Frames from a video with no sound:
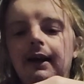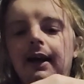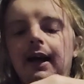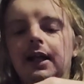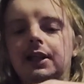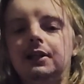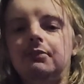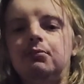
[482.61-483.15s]

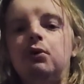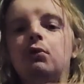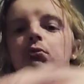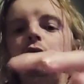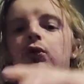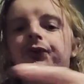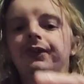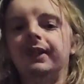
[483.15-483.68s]
and put
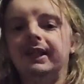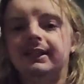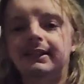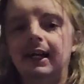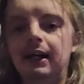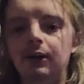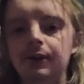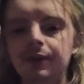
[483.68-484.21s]
more
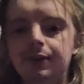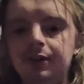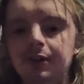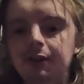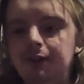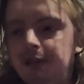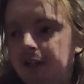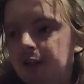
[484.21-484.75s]
detail into
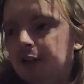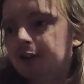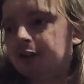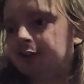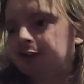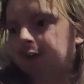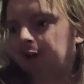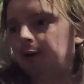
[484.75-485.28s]
the figure
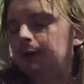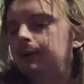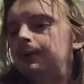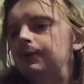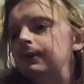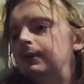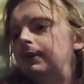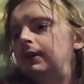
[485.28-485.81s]

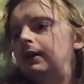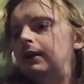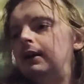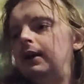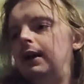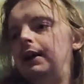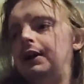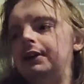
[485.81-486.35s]
itself.
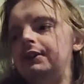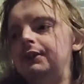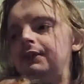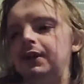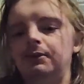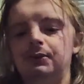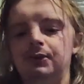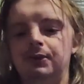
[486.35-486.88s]
And I just
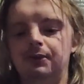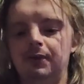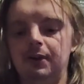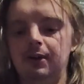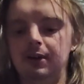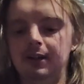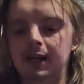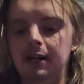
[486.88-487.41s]
think it was a
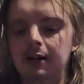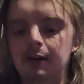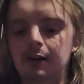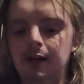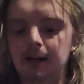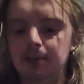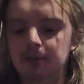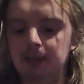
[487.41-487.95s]
very
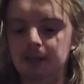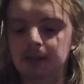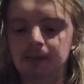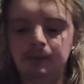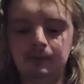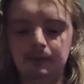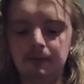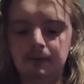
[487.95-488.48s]
downgrade, man,
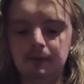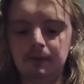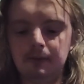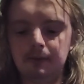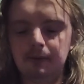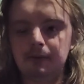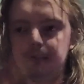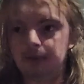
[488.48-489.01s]

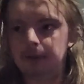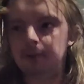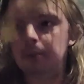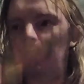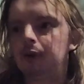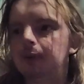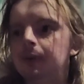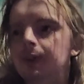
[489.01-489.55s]
for
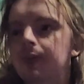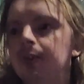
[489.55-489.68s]
Mothra